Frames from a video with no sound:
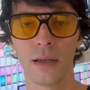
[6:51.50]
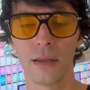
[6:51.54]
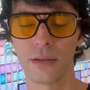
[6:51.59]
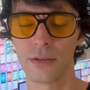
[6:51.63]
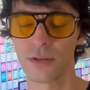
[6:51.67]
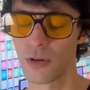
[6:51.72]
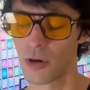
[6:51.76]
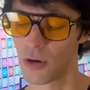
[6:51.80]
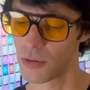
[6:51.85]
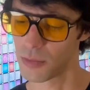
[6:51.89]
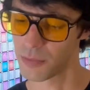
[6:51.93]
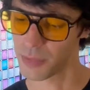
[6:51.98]

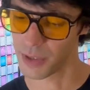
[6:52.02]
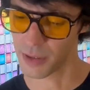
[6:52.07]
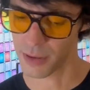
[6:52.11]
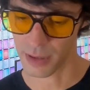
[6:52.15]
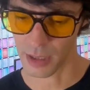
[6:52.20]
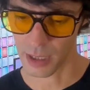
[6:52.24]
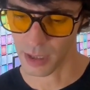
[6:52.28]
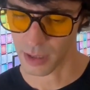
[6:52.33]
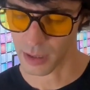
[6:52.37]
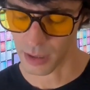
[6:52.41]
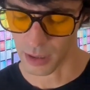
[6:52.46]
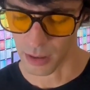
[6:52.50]
Don't be
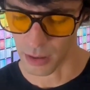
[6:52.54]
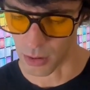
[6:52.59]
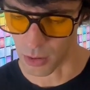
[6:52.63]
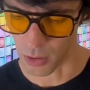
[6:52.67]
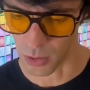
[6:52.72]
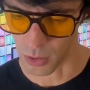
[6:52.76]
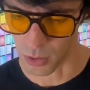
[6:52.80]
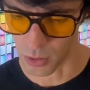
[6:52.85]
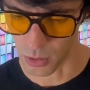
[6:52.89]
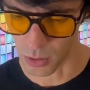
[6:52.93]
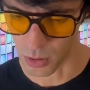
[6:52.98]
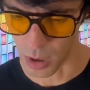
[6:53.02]
thinking,
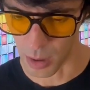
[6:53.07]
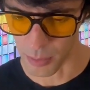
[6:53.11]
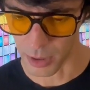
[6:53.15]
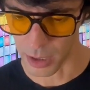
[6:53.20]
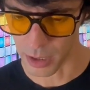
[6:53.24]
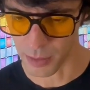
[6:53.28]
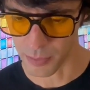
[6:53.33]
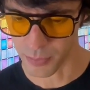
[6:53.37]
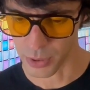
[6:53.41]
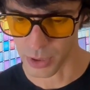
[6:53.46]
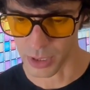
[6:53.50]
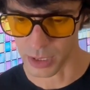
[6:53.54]
oh, I'm going
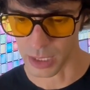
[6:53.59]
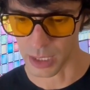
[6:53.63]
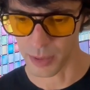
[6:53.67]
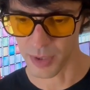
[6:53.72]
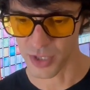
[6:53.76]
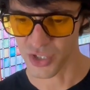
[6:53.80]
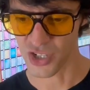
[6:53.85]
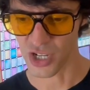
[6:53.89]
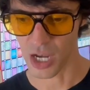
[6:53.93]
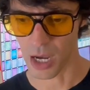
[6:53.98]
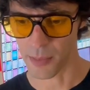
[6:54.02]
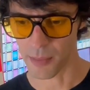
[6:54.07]
to put
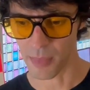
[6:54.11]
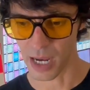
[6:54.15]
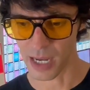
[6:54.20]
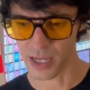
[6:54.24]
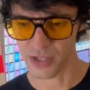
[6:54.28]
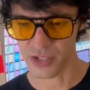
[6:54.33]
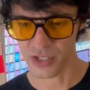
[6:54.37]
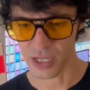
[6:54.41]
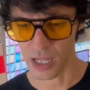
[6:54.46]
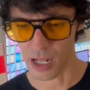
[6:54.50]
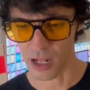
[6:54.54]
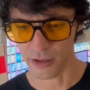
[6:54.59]
limits on
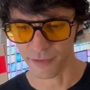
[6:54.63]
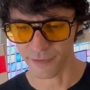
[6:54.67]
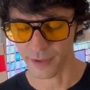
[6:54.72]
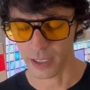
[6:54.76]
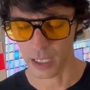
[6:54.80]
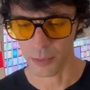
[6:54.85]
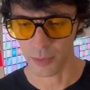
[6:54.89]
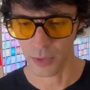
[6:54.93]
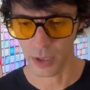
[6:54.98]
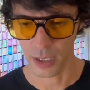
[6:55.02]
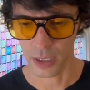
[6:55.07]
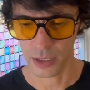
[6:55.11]
myself and
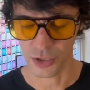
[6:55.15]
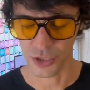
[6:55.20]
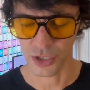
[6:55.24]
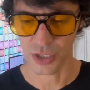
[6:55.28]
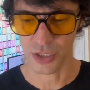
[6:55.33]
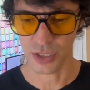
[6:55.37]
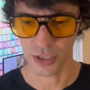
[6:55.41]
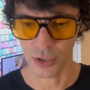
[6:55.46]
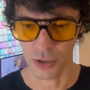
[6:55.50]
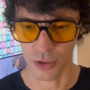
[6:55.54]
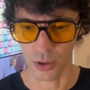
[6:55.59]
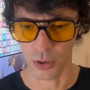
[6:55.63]
I'm going to
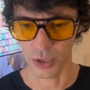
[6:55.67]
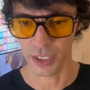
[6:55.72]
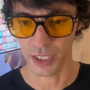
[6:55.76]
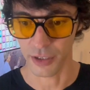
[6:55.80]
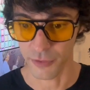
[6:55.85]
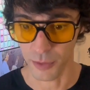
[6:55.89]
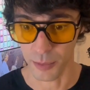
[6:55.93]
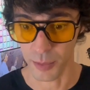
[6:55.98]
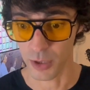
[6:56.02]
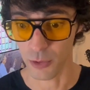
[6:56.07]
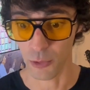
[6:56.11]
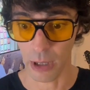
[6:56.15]
just, you know, give
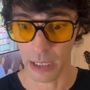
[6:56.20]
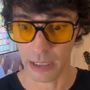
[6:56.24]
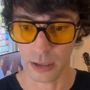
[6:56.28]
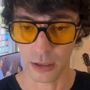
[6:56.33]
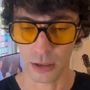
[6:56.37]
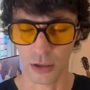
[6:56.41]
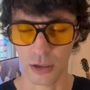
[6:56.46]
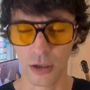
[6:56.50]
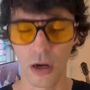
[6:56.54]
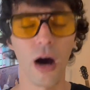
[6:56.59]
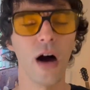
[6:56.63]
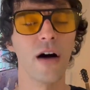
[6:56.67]
him a
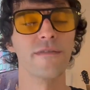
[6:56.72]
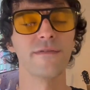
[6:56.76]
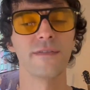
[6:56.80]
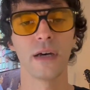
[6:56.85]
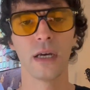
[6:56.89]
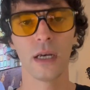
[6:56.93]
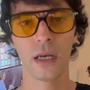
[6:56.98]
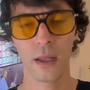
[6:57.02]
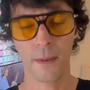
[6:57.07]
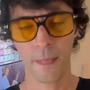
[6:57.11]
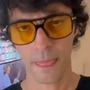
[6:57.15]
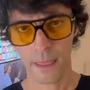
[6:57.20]
regular cough.
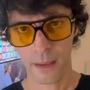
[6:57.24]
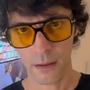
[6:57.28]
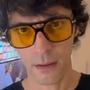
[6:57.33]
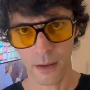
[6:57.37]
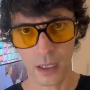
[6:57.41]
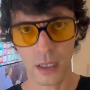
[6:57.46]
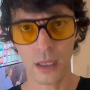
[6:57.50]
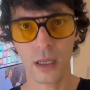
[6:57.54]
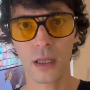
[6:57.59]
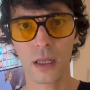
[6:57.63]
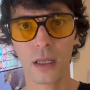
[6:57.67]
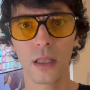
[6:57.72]

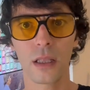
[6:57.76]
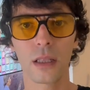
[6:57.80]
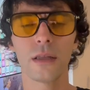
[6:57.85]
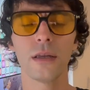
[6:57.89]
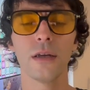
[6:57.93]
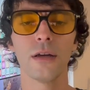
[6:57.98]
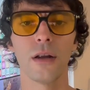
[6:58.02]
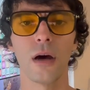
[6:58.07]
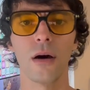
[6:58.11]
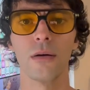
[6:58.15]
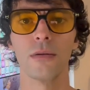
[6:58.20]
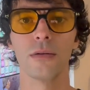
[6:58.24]
Uh,
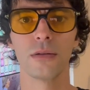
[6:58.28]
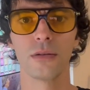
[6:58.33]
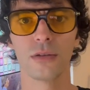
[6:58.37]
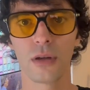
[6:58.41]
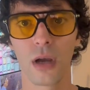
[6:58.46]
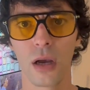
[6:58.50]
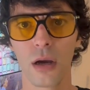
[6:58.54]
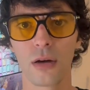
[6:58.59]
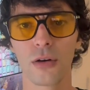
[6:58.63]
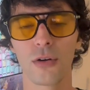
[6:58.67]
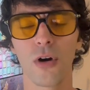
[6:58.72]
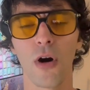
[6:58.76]
you know,
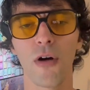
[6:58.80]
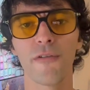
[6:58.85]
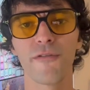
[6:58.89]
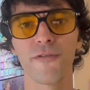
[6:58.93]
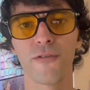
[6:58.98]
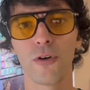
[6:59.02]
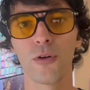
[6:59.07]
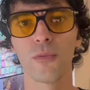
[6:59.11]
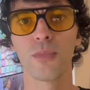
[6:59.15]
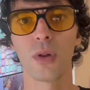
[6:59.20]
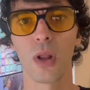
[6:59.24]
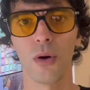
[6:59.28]
go
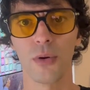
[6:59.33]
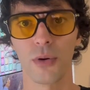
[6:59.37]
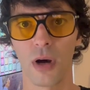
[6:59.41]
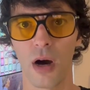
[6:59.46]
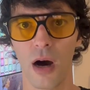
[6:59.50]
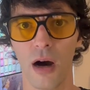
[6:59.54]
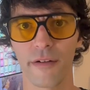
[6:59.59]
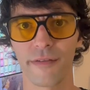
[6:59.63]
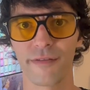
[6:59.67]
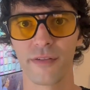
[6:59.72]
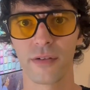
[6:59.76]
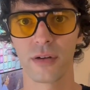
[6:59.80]
full blown
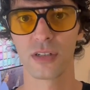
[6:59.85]
cough.